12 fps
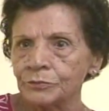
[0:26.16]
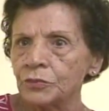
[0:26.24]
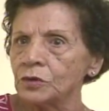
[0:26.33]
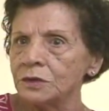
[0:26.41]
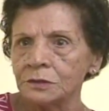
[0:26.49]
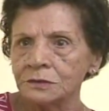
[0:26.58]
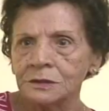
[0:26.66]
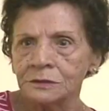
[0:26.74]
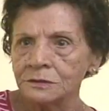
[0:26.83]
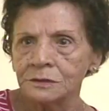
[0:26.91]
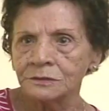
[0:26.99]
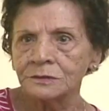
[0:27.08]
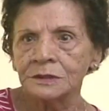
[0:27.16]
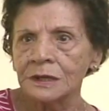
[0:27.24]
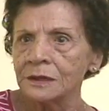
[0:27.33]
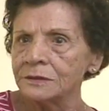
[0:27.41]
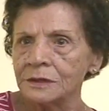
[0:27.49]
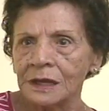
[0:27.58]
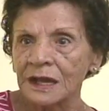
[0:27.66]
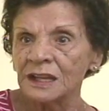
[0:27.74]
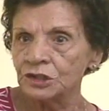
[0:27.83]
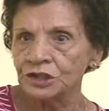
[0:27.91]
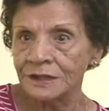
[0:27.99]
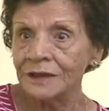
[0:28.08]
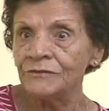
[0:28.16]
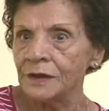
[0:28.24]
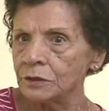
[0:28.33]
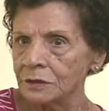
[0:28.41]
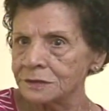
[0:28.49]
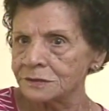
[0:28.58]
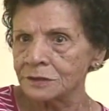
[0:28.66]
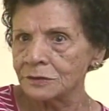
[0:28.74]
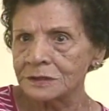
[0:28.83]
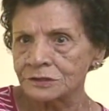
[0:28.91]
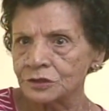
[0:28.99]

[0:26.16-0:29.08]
always tune in the church's TV channel. That's what I